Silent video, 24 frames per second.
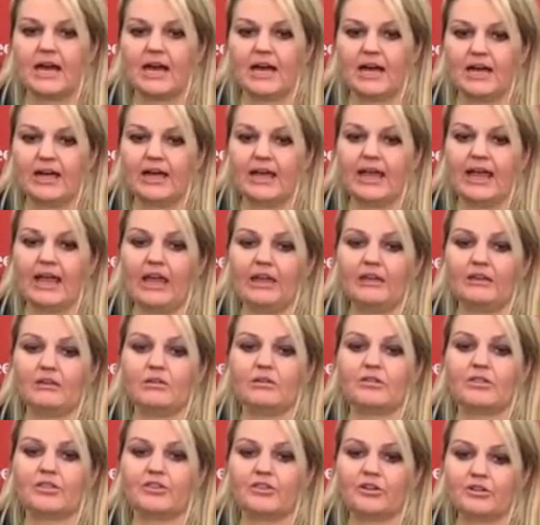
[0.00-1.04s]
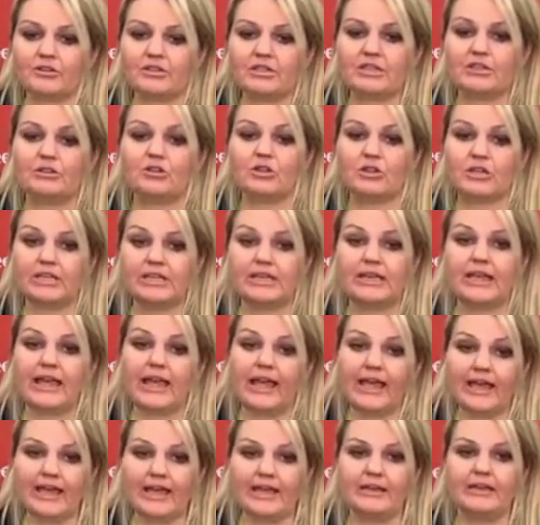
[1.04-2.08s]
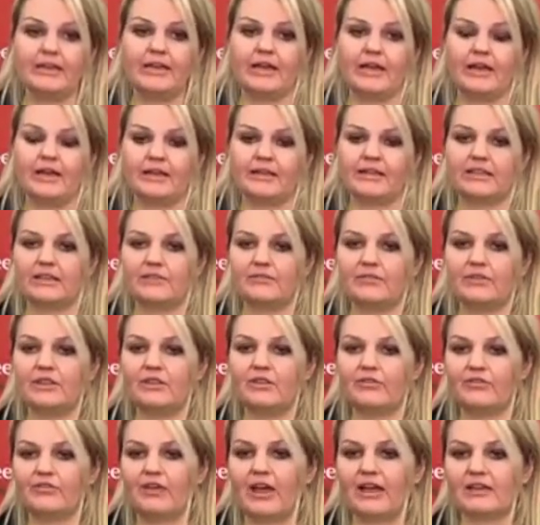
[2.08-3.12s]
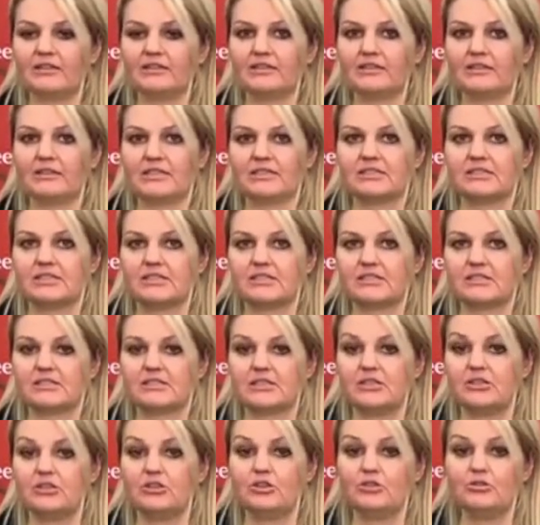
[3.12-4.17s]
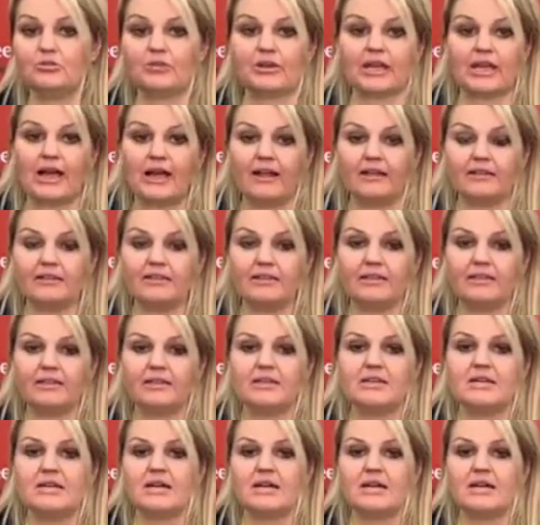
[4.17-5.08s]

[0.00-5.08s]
Uh, and thirdly, looking ahead, uh, given the fact that this is the new reality